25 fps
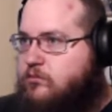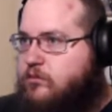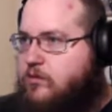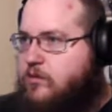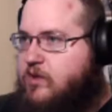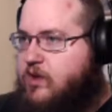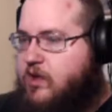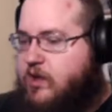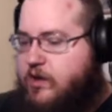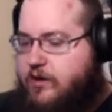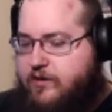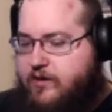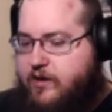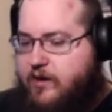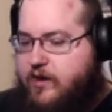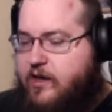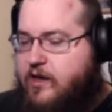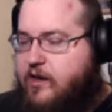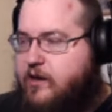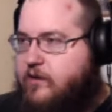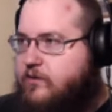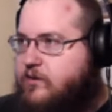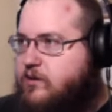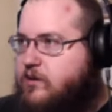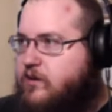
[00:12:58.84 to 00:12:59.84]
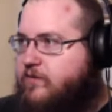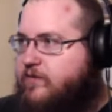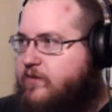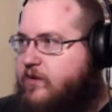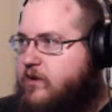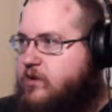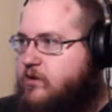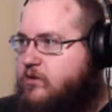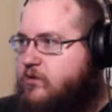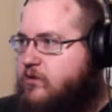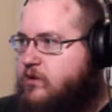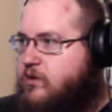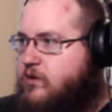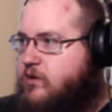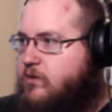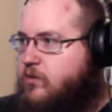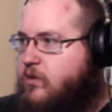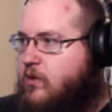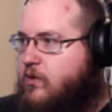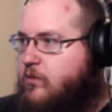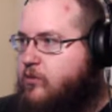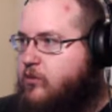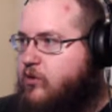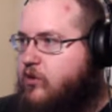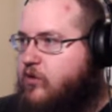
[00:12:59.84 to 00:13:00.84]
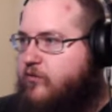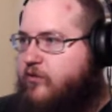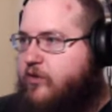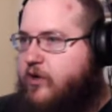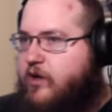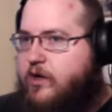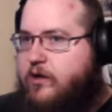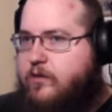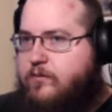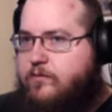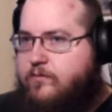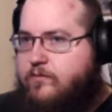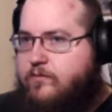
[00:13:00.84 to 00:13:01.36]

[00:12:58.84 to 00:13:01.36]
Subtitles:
Anything else of interest while we're over here?